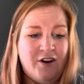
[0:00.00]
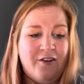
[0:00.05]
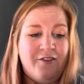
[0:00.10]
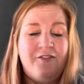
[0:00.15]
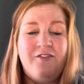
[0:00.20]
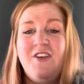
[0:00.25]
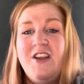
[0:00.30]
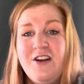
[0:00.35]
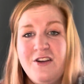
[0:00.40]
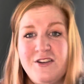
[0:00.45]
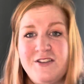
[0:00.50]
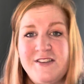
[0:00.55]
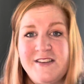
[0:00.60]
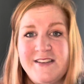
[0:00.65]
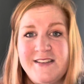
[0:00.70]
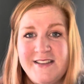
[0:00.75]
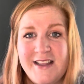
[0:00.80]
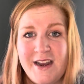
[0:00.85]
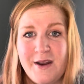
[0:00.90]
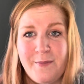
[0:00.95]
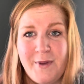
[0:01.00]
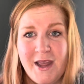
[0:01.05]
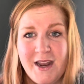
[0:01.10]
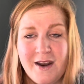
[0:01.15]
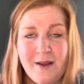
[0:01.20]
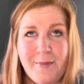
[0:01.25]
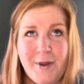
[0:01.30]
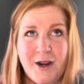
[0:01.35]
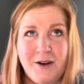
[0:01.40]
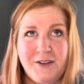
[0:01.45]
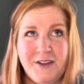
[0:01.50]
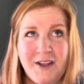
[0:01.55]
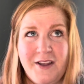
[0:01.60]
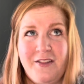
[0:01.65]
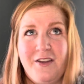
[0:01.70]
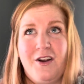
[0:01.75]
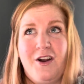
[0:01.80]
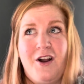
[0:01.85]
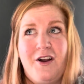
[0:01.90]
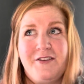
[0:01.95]
Fierce Cinnamon. Apparently
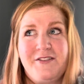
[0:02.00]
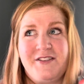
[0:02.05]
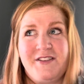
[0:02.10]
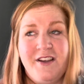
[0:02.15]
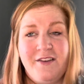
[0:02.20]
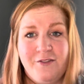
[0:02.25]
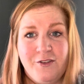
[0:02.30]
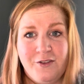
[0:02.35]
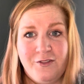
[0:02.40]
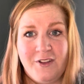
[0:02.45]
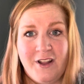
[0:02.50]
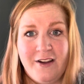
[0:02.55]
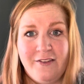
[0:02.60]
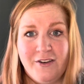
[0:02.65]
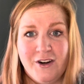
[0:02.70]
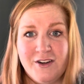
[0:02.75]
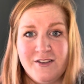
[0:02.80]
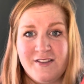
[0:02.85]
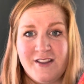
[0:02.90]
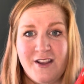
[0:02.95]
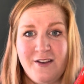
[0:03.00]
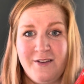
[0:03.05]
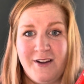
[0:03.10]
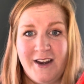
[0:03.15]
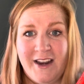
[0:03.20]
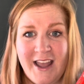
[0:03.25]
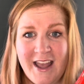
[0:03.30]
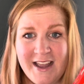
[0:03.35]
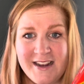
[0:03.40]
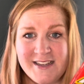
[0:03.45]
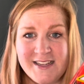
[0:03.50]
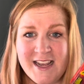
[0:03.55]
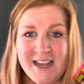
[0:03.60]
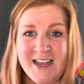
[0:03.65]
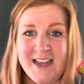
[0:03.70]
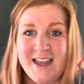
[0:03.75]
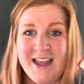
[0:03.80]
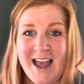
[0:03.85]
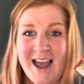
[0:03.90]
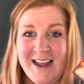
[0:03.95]
there are several flavors that you can get,
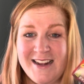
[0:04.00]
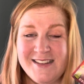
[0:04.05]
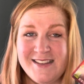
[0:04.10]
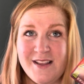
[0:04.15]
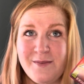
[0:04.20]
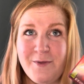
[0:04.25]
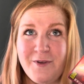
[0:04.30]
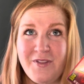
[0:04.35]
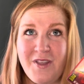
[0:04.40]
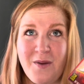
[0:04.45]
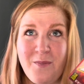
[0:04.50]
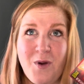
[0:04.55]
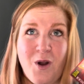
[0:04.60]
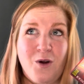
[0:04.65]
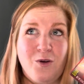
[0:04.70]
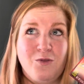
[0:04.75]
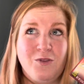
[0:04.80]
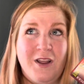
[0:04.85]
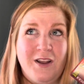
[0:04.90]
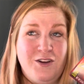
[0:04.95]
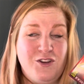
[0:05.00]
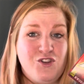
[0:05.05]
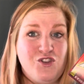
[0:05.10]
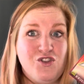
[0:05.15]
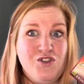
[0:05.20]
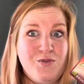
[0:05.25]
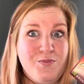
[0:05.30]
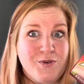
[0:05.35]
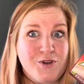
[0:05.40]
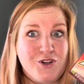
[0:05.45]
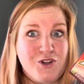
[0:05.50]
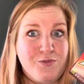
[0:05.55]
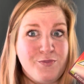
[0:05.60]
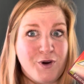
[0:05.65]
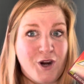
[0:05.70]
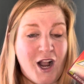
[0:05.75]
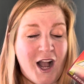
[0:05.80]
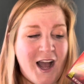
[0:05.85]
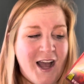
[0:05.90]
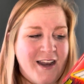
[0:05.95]
and some of them are like super
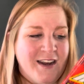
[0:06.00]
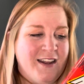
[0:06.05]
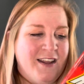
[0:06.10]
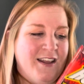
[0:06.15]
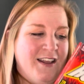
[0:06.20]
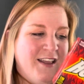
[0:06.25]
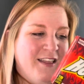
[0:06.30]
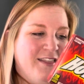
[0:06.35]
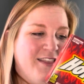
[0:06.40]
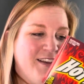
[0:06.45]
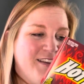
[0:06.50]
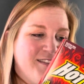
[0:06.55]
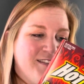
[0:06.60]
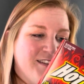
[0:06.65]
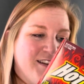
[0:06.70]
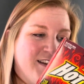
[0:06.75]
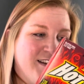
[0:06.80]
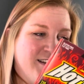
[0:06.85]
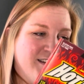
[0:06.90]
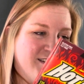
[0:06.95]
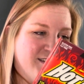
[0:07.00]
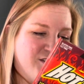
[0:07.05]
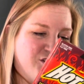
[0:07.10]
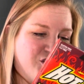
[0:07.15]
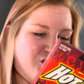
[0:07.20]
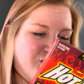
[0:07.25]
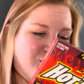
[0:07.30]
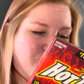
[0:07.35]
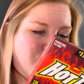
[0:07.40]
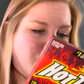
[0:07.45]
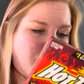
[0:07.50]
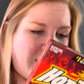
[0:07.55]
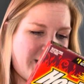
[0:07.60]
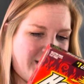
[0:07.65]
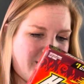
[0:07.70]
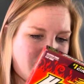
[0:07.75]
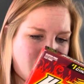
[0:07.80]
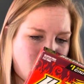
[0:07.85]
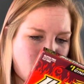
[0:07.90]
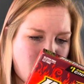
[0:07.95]
duper hot. This is just the
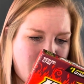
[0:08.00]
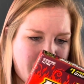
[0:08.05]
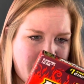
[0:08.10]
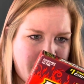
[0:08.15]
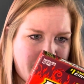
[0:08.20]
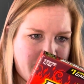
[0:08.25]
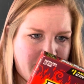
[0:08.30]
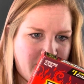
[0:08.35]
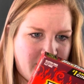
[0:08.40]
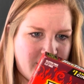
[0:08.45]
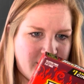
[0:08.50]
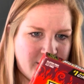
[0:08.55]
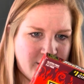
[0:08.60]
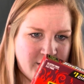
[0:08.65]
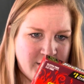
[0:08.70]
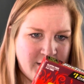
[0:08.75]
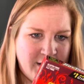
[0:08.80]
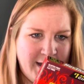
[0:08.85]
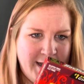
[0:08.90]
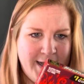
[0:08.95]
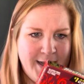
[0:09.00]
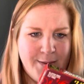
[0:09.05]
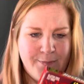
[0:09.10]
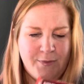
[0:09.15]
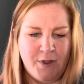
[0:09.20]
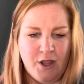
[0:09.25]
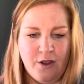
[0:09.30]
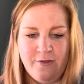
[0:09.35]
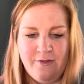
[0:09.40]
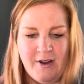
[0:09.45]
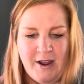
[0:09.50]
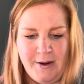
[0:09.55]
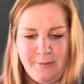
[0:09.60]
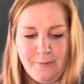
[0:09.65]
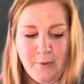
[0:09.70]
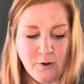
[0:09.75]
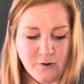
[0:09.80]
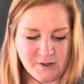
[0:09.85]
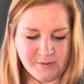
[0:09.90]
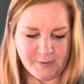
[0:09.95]
regular one, I think, that you find
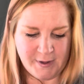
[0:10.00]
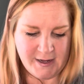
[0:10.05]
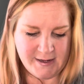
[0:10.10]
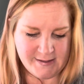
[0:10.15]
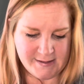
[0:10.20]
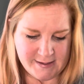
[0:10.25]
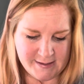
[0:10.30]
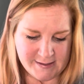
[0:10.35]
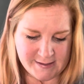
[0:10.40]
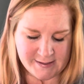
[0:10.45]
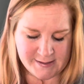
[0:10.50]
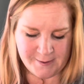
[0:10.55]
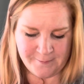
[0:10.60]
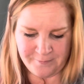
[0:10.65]
most places.